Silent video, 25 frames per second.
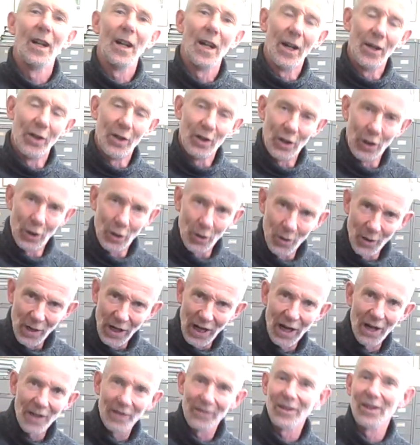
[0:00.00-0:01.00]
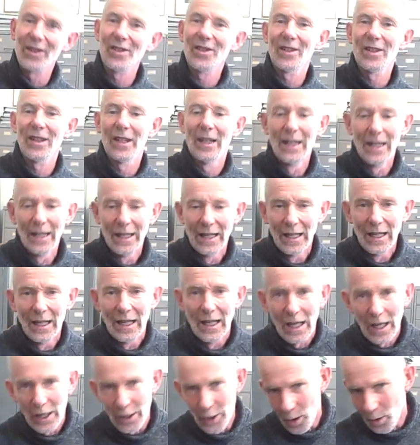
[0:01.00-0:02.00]
And there's a good harvest.
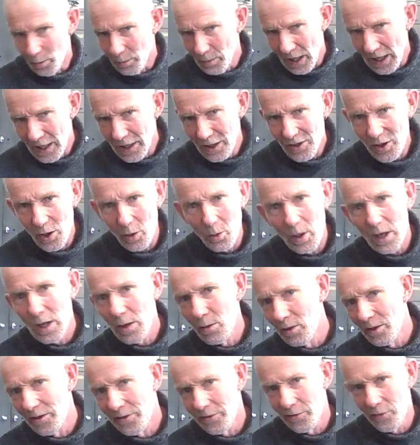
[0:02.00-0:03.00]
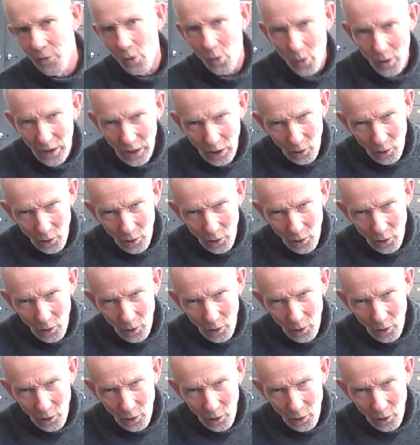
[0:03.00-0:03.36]
And our man is away with folk.